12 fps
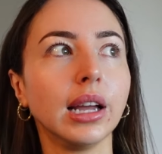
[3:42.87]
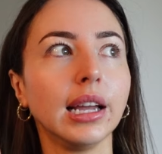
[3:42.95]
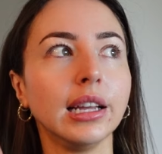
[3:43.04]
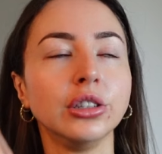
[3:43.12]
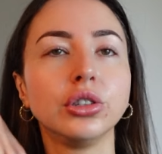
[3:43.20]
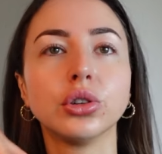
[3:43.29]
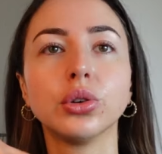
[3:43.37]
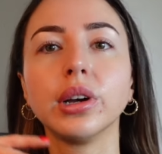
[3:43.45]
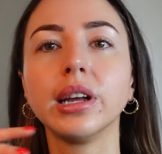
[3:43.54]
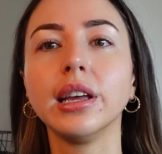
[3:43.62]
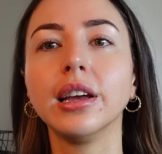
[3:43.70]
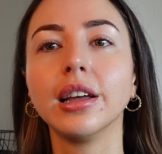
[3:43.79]

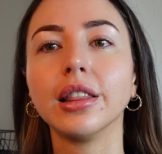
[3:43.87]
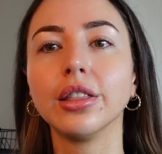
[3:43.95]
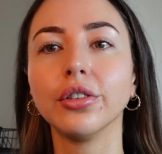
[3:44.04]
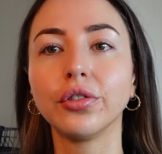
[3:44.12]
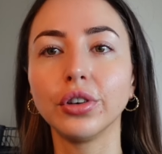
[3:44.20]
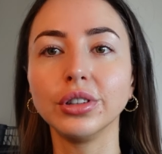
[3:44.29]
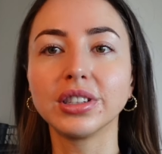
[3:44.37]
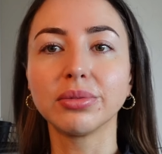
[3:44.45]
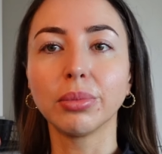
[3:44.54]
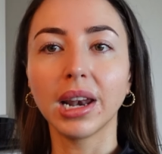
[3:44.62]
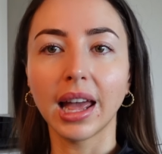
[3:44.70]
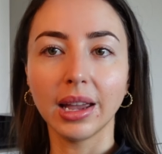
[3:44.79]
enjoy the fruits of
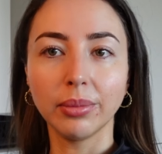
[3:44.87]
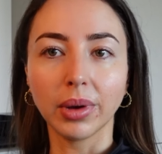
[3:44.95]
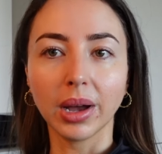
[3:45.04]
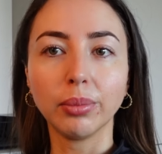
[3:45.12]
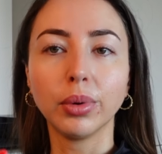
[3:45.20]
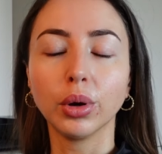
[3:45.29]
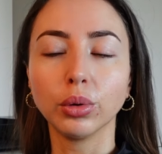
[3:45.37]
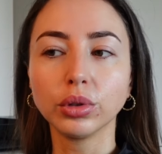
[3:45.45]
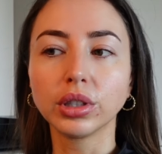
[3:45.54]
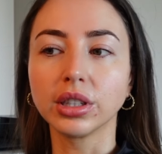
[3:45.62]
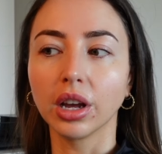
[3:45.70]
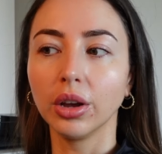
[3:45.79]
my labour, but
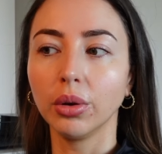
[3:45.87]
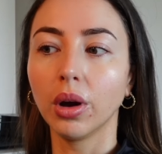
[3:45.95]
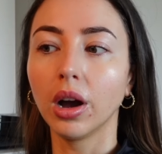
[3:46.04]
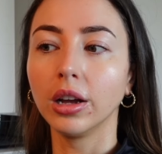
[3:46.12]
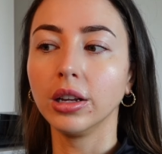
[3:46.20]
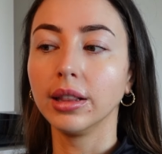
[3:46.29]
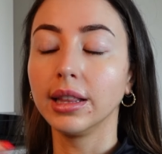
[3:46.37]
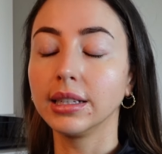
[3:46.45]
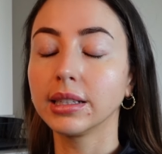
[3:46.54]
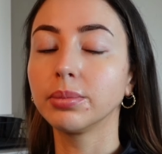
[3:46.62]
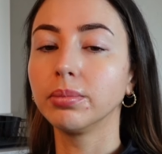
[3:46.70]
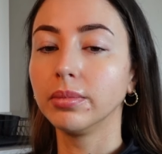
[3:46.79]
also
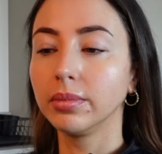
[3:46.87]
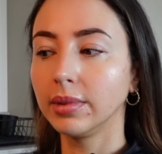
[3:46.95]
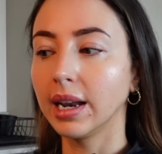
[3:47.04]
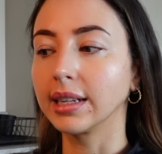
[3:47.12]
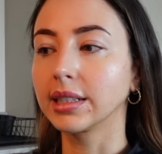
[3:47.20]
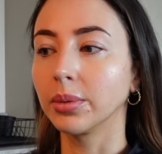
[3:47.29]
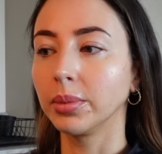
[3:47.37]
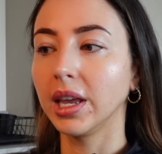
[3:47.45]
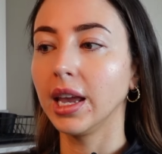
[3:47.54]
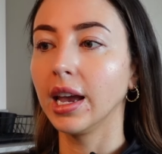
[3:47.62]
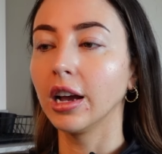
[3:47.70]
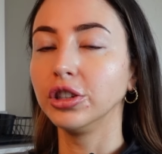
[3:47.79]
this next coming
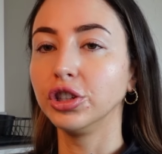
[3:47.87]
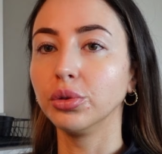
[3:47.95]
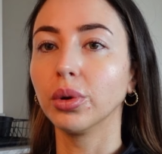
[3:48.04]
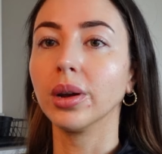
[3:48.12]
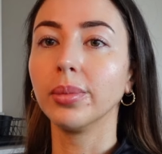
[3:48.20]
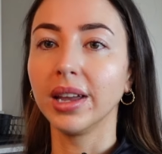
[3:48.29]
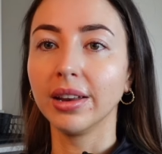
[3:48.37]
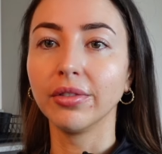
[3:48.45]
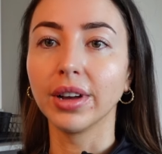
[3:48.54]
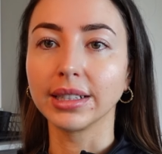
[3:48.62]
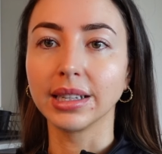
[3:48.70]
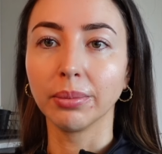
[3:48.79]
year I do want to be
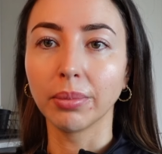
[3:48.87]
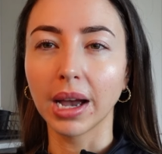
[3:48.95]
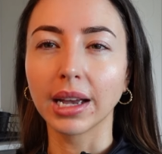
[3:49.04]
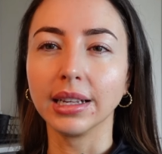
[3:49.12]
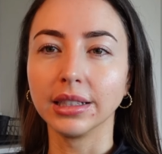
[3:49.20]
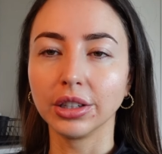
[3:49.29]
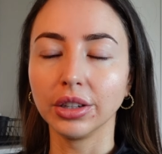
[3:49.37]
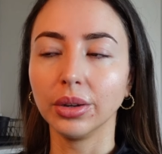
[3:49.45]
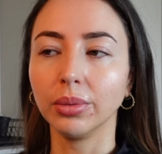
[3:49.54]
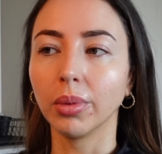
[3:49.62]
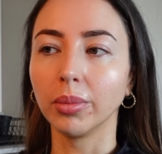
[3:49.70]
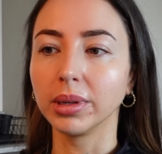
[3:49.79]
investing back
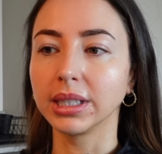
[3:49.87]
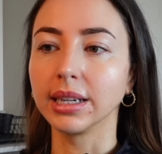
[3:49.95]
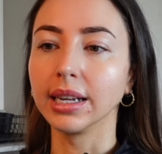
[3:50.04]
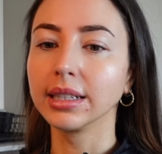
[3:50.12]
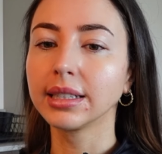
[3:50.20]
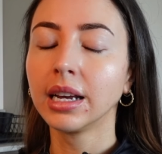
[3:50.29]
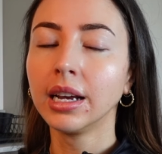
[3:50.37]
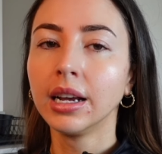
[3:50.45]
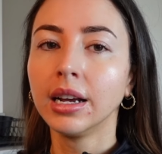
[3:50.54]
into my business.